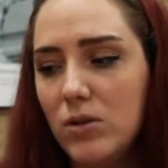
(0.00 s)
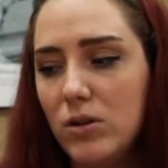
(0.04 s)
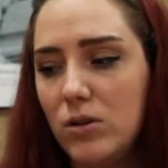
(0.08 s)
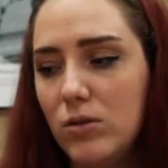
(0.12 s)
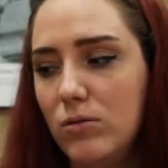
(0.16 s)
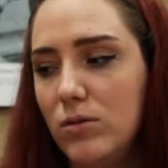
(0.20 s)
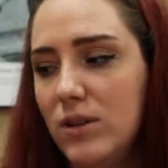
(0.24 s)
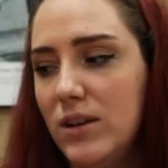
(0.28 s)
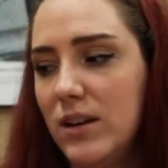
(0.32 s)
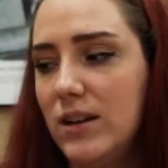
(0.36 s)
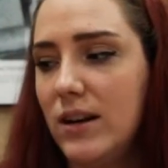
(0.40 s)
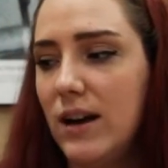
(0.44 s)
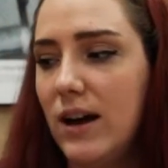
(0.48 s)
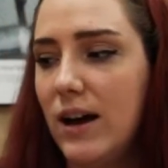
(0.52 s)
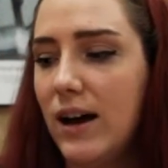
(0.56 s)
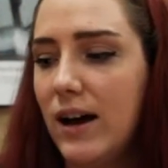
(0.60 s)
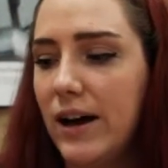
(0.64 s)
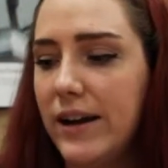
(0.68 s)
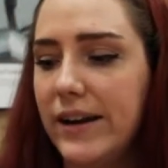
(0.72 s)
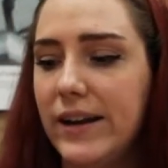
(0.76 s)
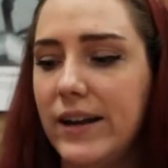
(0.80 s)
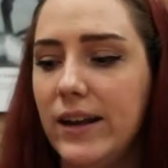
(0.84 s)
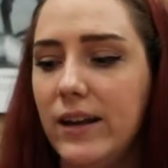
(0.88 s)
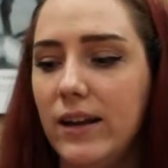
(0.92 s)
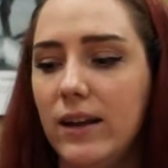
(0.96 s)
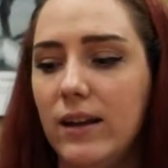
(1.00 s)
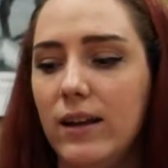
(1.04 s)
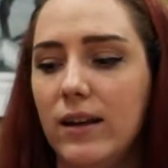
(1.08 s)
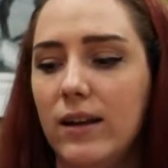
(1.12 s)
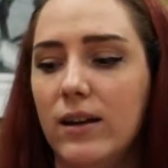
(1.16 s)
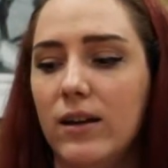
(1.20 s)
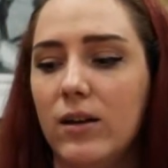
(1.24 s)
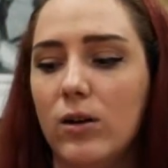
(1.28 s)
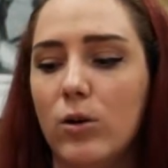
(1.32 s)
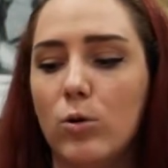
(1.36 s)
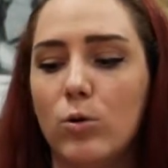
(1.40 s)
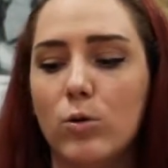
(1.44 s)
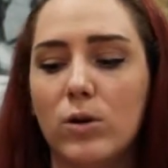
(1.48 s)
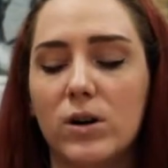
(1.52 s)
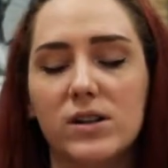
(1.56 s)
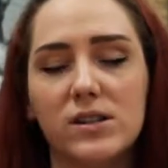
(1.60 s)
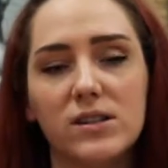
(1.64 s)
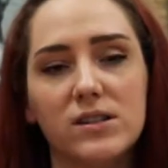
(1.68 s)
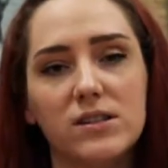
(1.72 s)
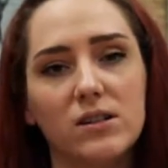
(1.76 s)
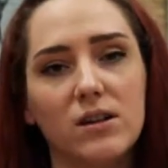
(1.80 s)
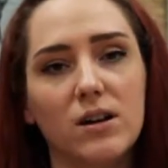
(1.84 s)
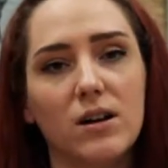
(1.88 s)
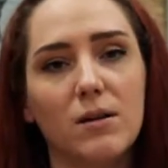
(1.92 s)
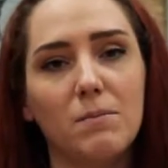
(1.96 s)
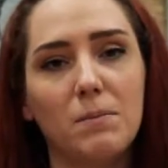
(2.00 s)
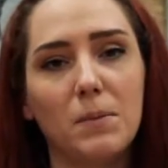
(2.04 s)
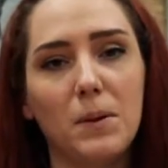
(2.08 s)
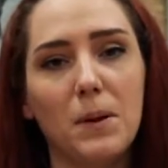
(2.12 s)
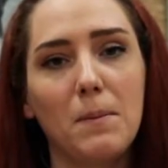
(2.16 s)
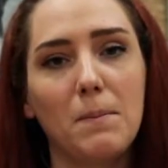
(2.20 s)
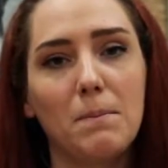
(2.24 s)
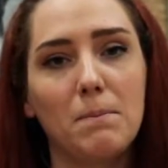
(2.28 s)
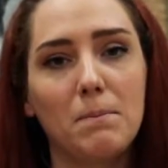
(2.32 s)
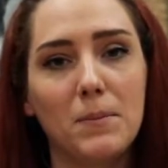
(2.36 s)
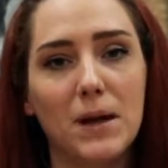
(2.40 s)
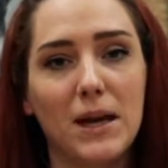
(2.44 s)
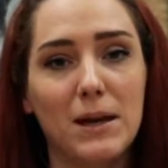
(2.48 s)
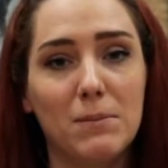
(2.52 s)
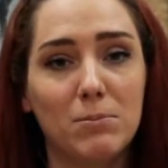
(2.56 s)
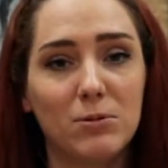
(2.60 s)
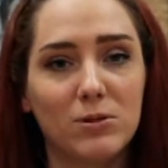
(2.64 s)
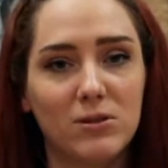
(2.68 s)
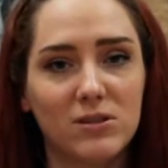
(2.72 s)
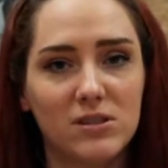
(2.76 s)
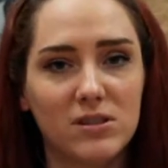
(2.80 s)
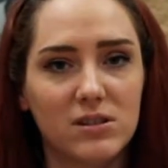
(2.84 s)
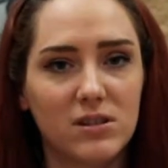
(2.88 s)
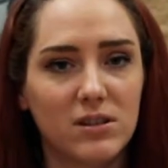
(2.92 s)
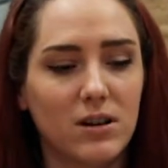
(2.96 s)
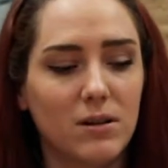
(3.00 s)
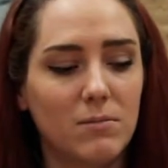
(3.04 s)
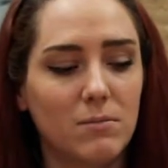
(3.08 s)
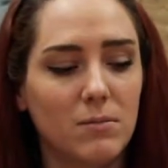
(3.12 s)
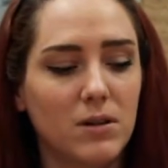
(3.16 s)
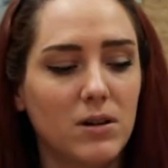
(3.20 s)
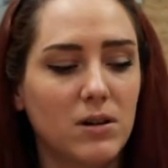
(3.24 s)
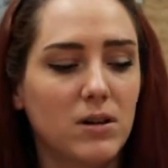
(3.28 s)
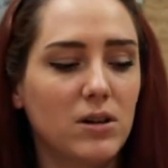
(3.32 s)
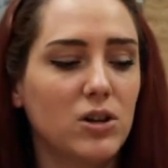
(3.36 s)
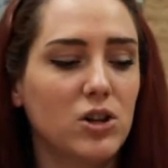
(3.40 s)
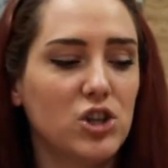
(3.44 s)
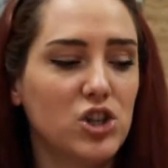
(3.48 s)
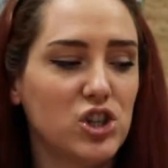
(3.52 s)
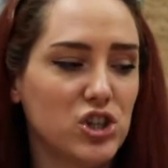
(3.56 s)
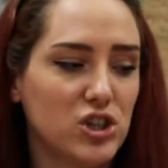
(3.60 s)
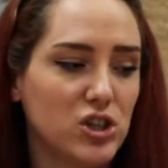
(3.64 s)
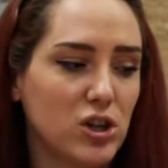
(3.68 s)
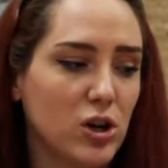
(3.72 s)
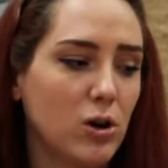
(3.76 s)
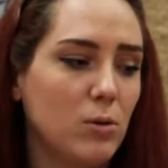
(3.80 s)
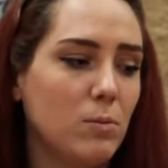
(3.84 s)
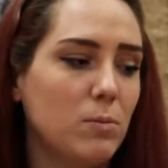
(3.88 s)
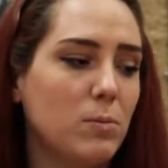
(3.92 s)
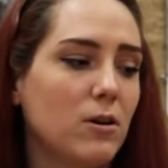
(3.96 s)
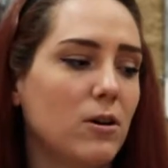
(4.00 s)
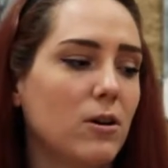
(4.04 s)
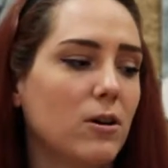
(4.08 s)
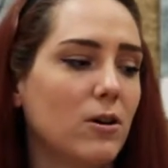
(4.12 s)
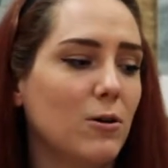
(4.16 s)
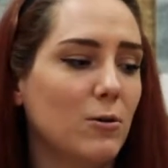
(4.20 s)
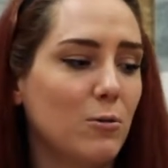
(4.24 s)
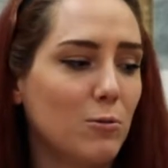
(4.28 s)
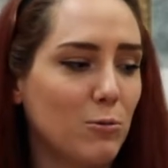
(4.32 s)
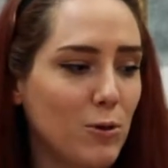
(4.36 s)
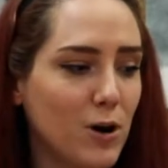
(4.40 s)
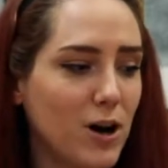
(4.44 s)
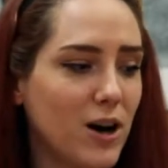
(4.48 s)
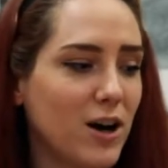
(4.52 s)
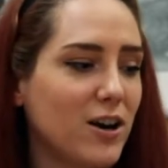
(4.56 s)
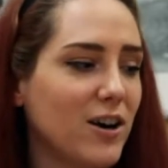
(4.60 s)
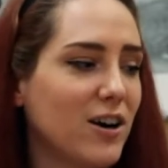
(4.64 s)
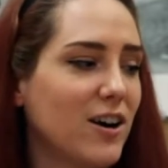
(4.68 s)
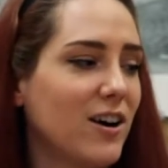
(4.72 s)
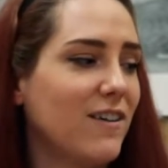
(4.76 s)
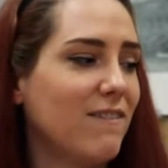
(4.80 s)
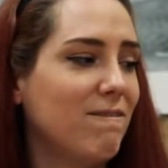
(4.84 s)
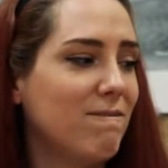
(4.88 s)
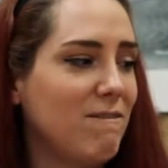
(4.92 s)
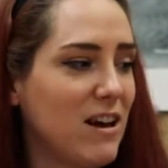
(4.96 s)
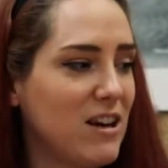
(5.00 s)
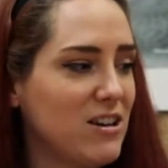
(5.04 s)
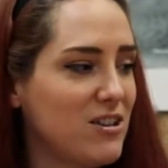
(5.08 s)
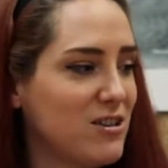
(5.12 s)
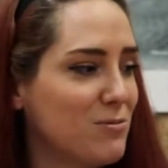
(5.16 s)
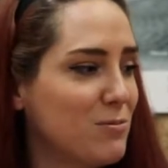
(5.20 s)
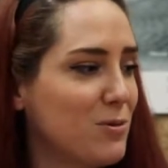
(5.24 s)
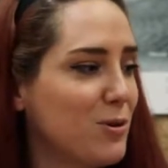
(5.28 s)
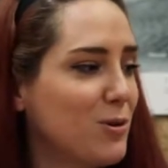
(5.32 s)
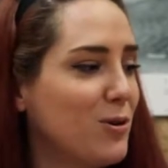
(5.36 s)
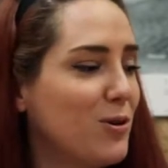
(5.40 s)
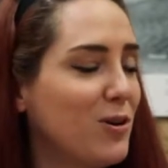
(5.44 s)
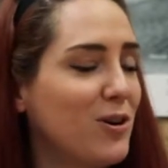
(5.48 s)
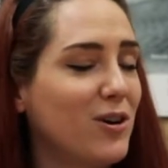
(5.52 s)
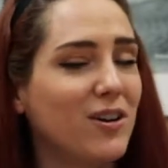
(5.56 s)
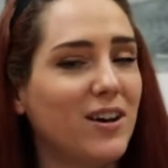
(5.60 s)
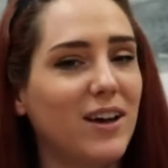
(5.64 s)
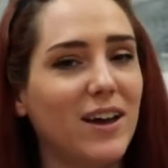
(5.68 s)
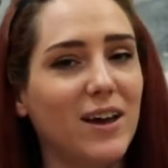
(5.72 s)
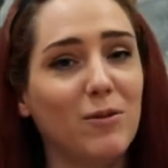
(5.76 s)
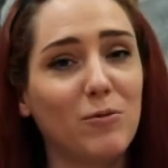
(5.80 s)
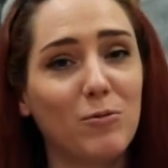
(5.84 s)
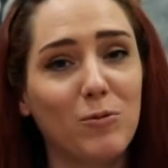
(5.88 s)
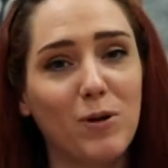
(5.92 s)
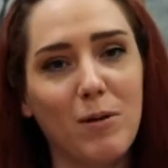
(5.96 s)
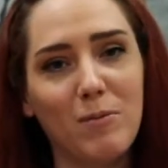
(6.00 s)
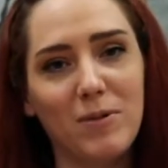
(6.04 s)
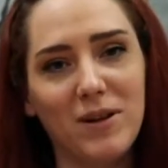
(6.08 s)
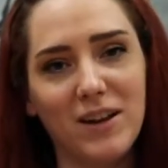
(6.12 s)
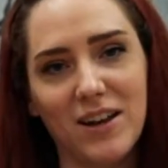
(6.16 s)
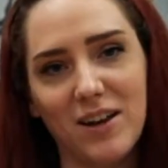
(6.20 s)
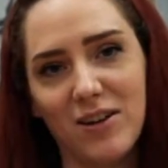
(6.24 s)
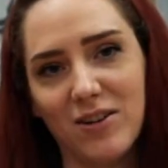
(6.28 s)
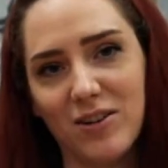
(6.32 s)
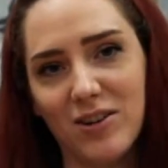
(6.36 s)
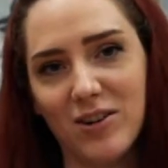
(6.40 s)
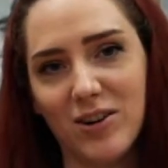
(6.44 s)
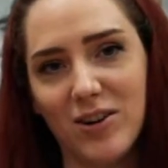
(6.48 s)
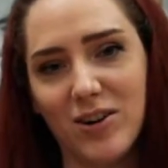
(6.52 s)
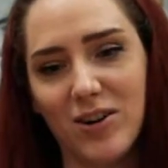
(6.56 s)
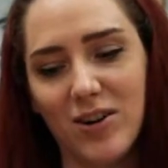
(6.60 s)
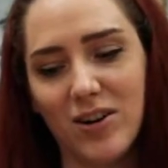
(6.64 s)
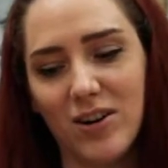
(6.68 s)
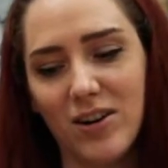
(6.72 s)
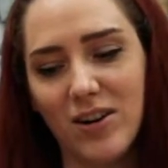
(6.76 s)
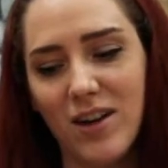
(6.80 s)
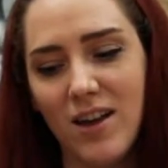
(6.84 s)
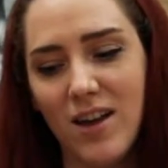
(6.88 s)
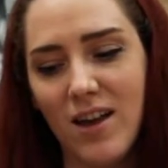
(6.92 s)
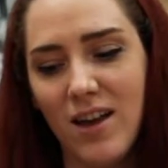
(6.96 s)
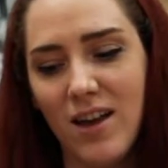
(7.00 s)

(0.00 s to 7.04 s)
You need honey, corn syrup, maple syrup, soap, water, vegetable oil, and rubbing alcohol.